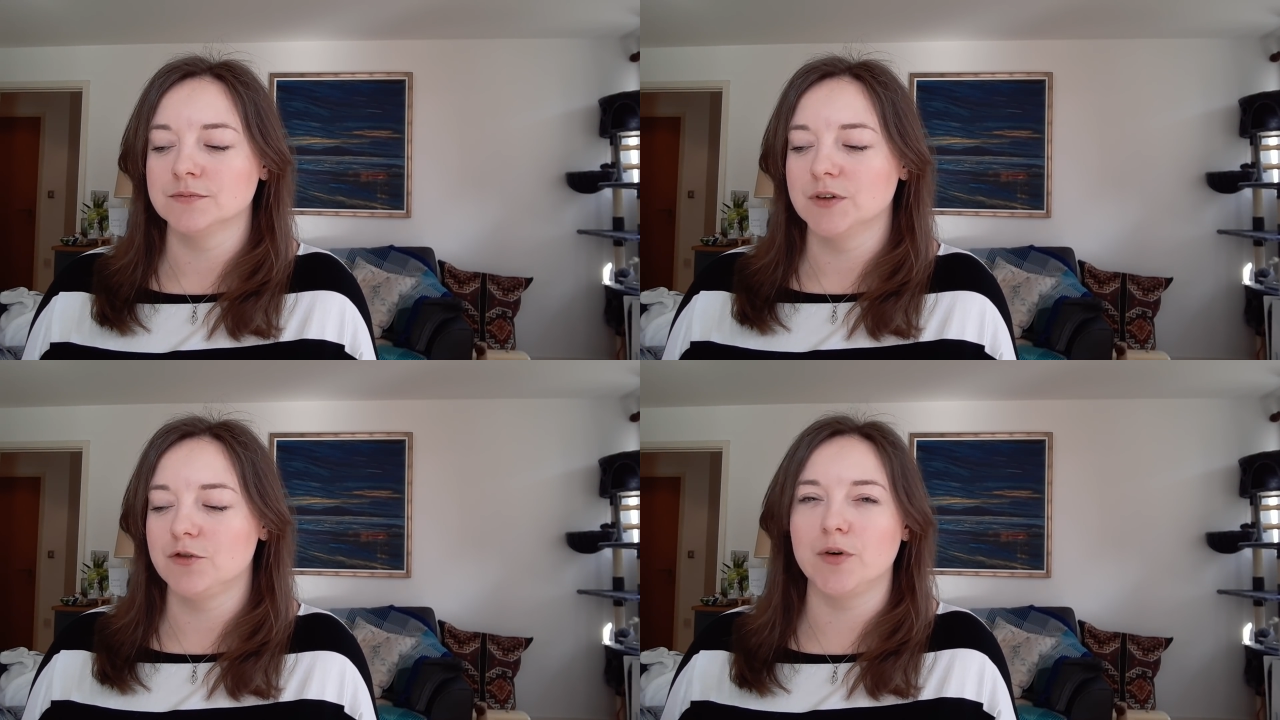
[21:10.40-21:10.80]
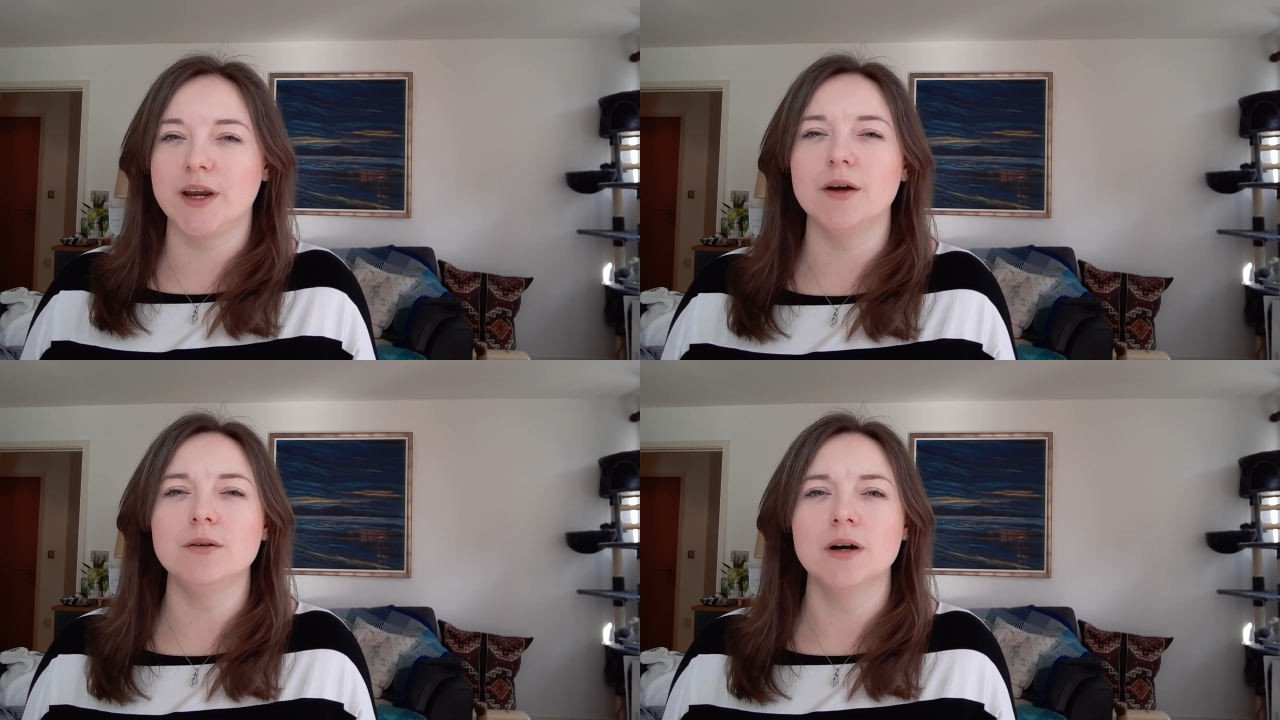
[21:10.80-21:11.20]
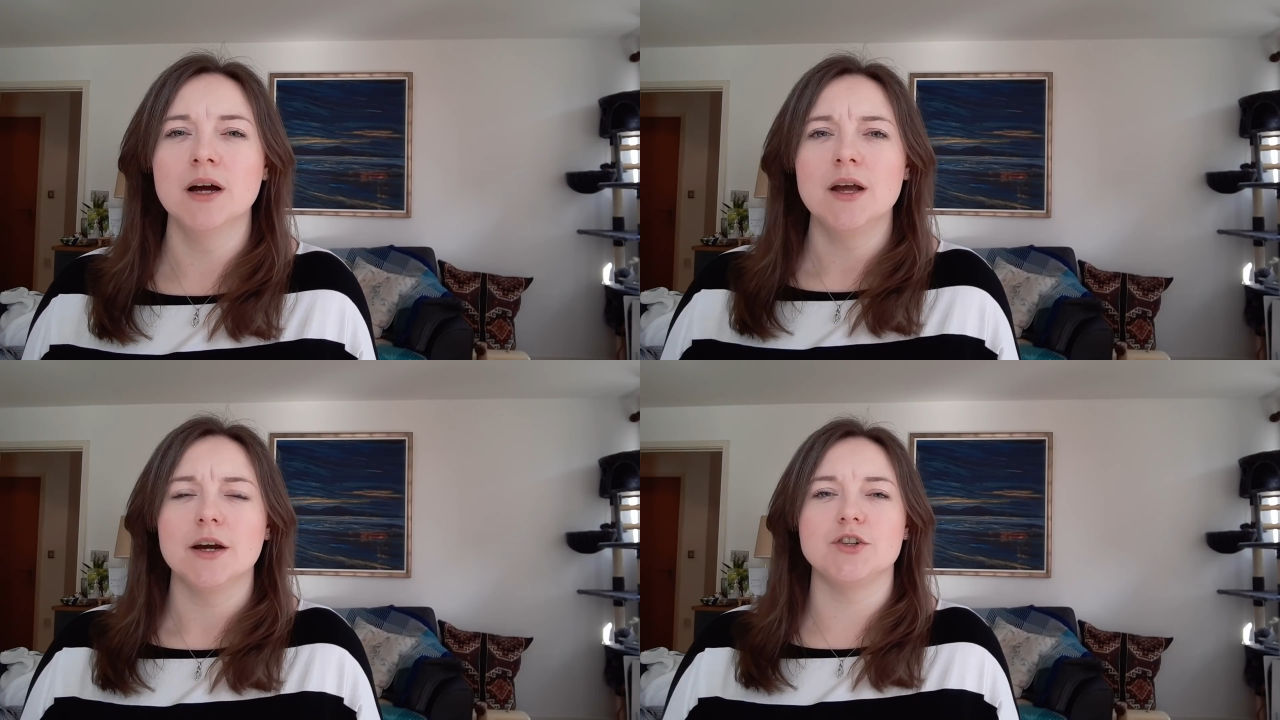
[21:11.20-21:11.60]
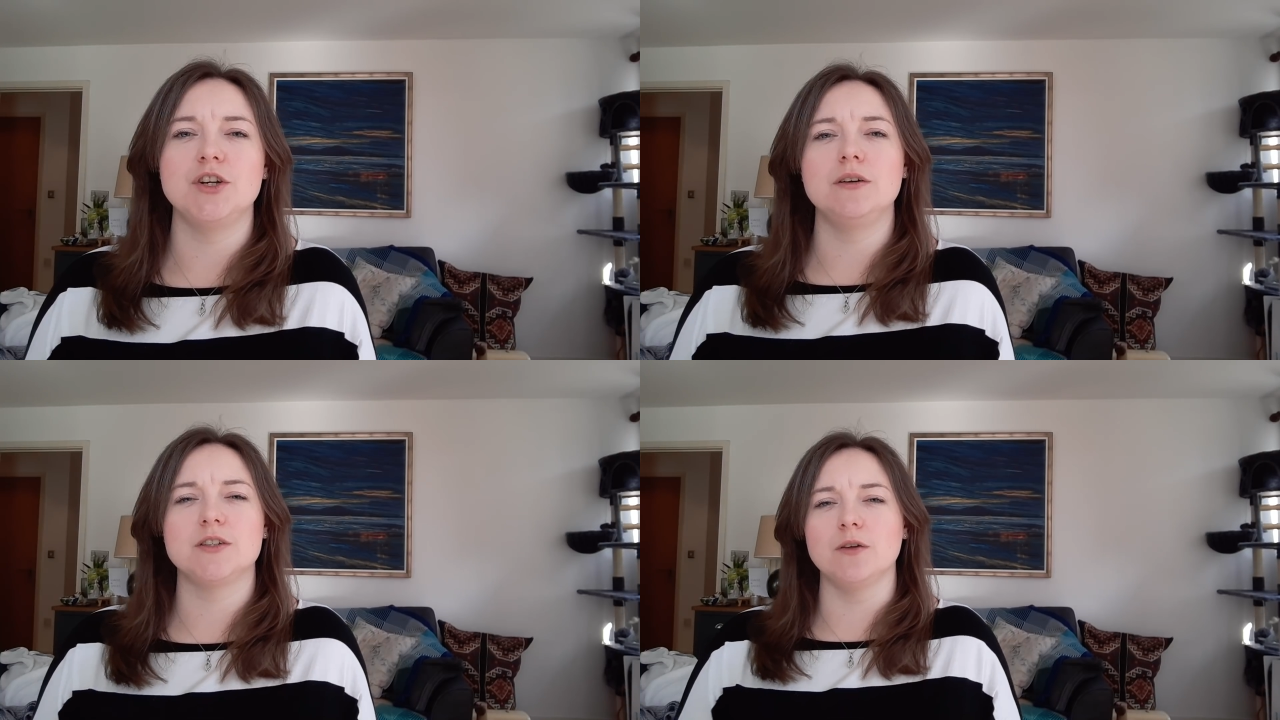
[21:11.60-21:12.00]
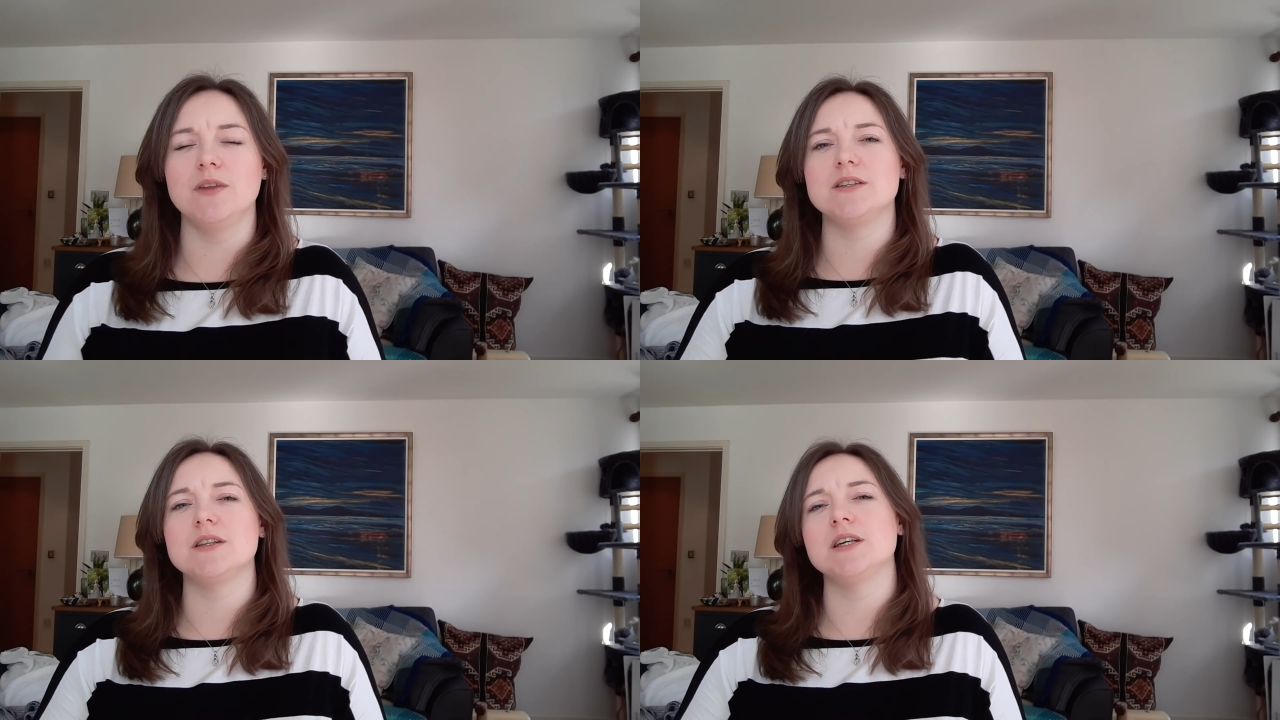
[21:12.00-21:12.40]
trio, because so
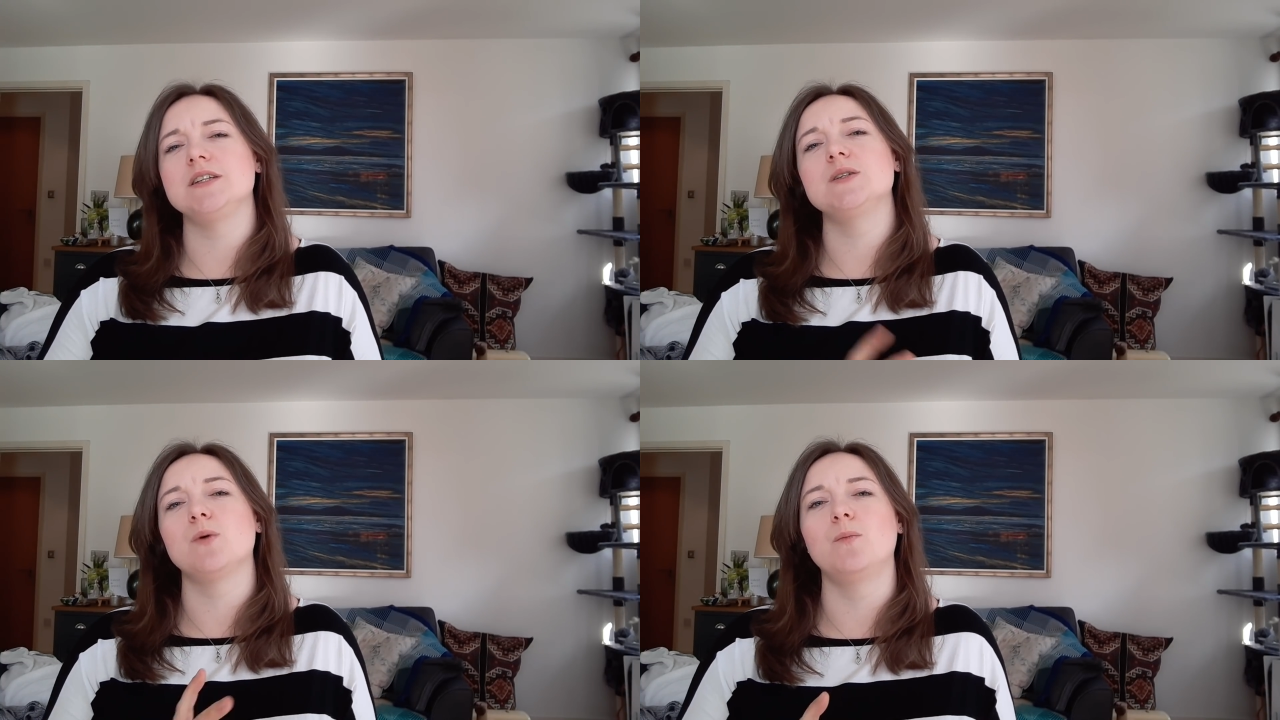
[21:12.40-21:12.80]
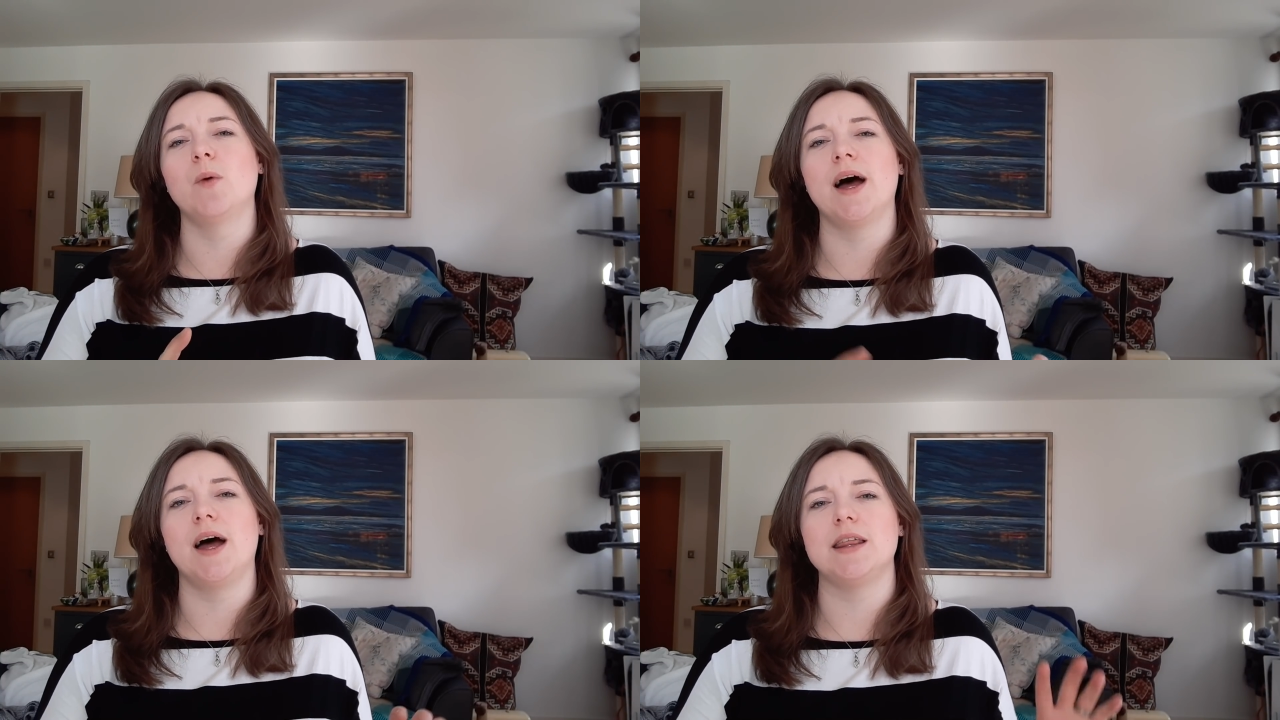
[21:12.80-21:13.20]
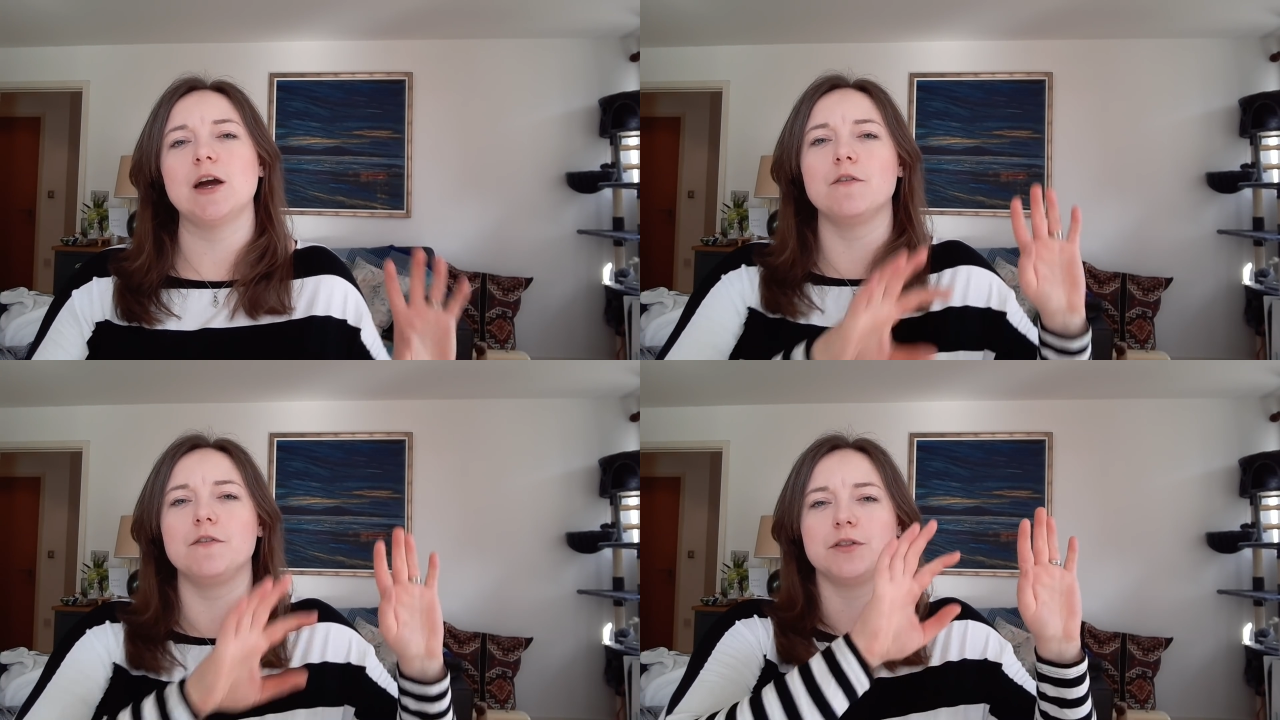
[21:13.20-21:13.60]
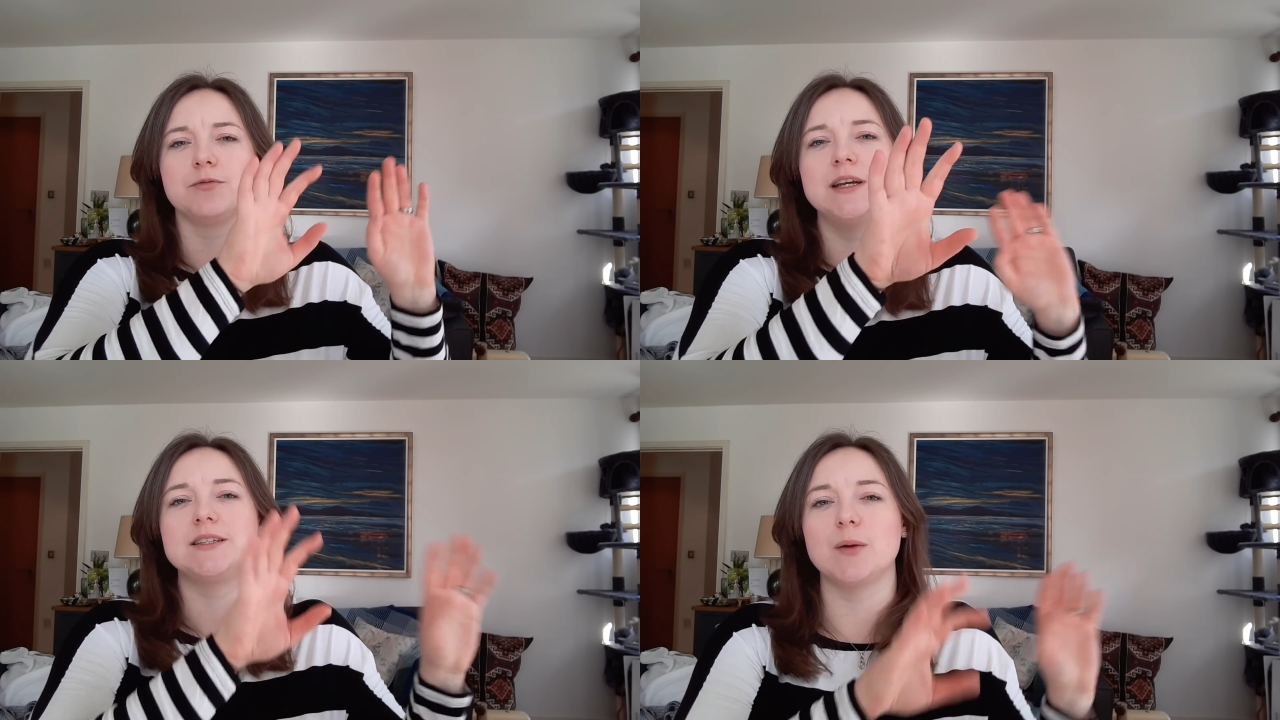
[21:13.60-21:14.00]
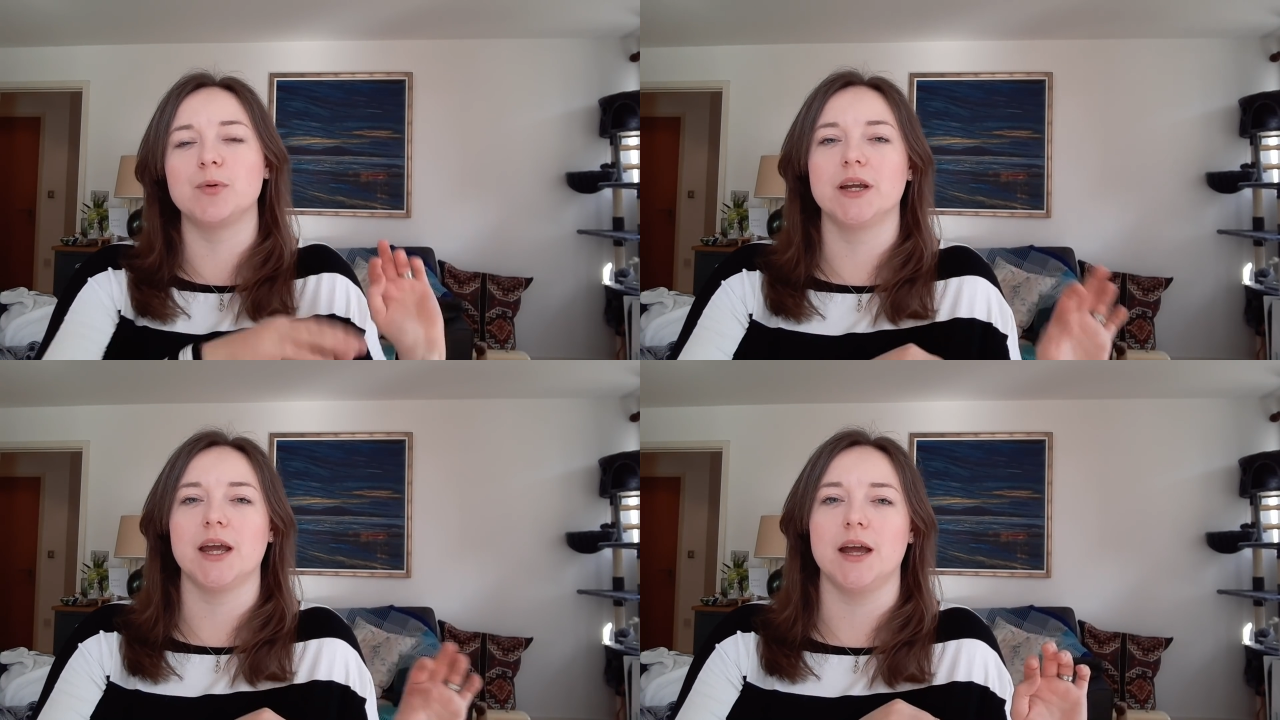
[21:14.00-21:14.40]
this is one where they offer 3
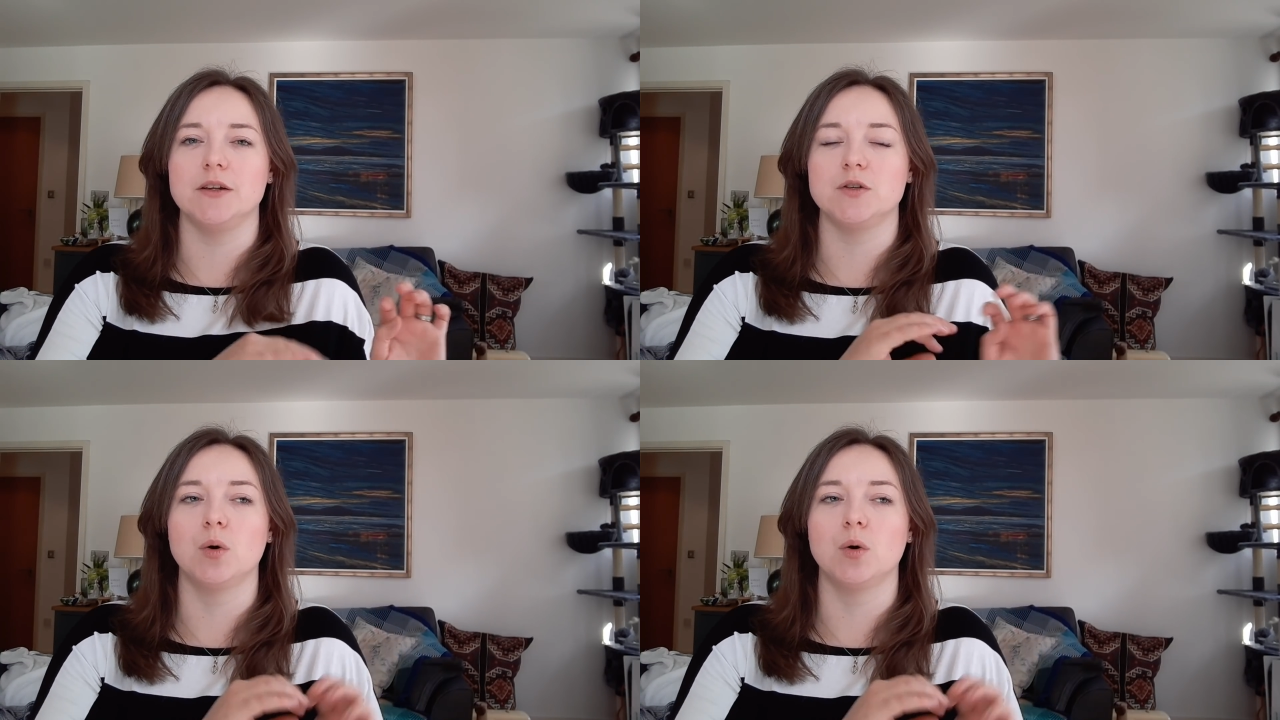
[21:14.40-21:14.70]
separate kits,